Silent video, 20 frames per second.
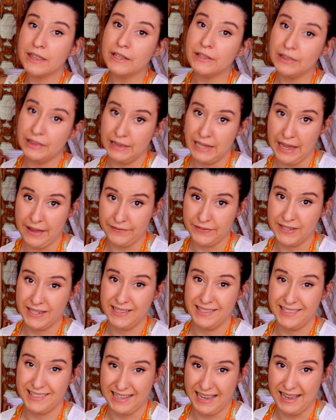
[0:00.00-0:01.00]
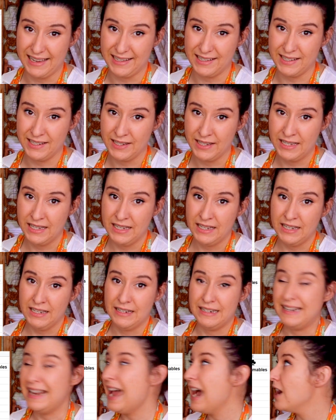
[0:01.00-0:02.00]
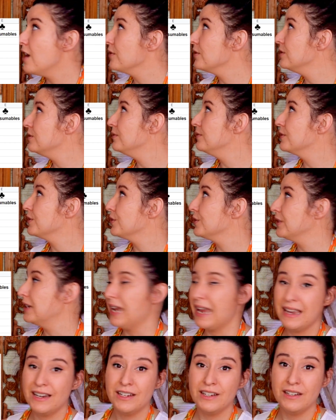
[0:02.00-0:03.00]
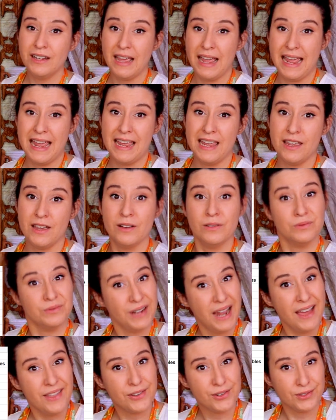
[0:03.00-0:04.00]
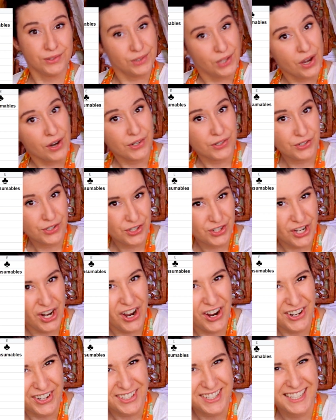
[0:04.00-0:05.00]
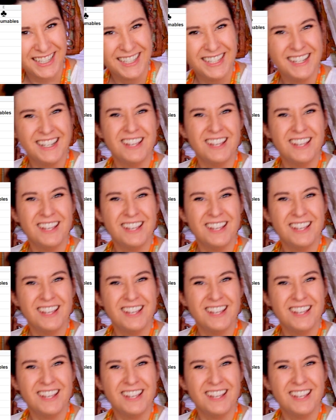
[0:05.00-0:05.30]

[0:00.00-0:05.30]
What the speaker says: the left side. Now you've created a rather large chart.